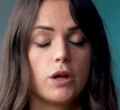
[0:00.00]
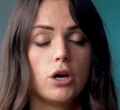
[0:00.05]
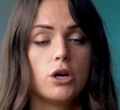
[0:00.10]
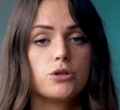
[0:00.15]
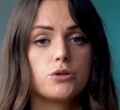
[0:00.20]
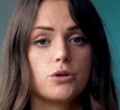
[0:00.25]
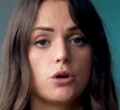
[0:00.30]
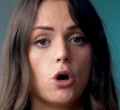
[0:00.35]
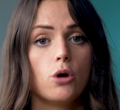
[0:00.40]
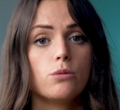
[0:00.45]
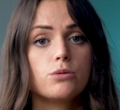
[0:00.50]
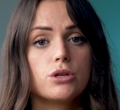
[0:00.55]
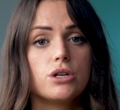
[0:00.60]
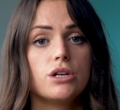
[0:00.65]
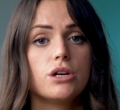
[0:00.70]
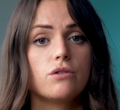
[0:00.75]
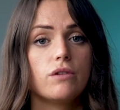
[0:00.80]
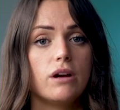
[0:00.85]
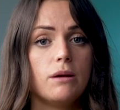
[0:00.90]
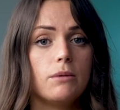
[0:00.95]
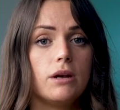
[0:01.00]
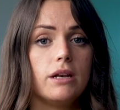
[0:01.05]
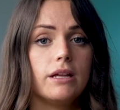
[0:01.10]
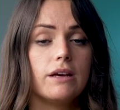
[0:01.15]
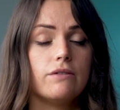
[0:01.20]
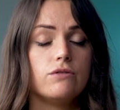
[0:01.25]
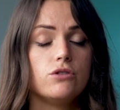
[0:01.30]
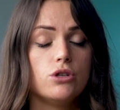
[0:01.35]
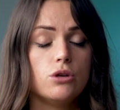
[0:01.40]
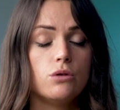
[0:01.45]
So an option agreement
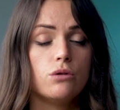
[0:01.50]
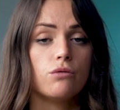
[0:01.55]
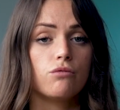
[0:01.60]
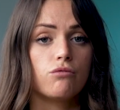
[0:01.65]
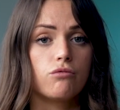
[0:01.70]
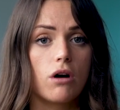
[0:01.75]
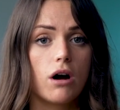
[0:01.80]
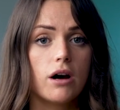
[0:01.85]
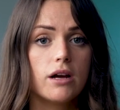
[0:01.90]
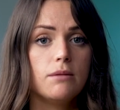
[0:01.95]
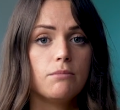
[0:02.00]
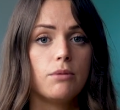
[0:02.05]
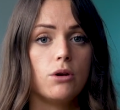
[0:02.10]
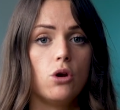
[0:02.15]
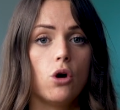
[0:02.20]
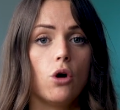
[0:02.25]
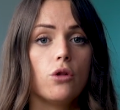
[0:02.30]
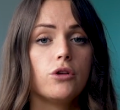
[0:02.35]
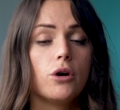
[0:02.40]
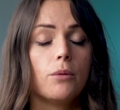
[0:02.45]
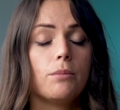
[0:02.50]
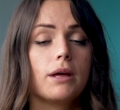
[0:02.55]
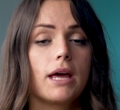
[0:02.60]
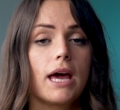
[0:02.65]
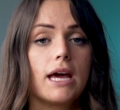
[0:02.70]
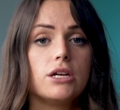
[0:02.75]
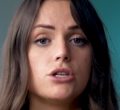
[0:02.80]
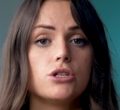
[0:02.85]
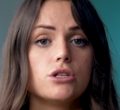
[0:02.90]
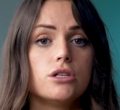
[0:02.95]
gives you the right but not the
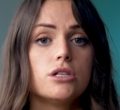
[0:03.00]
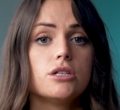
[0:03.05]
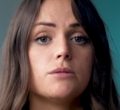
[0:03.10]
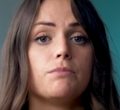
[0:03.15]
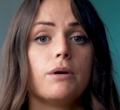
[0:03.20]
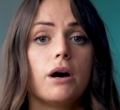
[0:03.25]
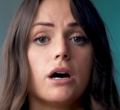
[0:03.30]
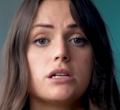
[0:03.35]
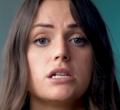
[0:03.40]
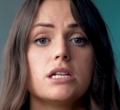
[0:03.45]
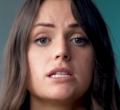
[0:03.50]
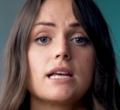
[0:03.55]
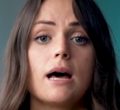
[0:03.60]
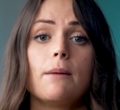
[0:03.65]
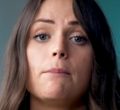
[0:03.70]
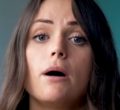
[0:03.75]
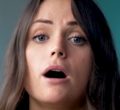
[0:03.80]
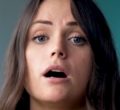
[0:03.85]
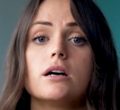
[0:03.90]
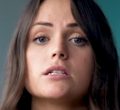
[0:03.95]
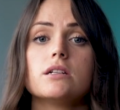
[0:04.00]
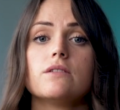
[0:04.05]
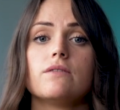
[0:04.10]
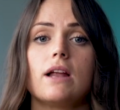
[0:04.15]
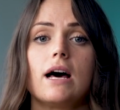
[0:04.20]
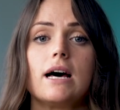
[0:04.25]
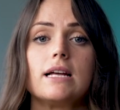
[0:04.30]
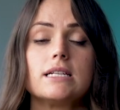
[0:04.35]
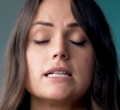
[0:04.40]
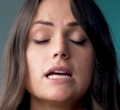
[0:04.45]
obligation to purchase that parcel of
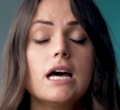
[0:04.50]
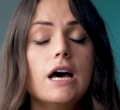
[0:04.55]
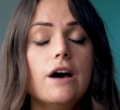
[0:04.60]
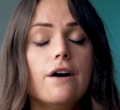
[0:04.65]
land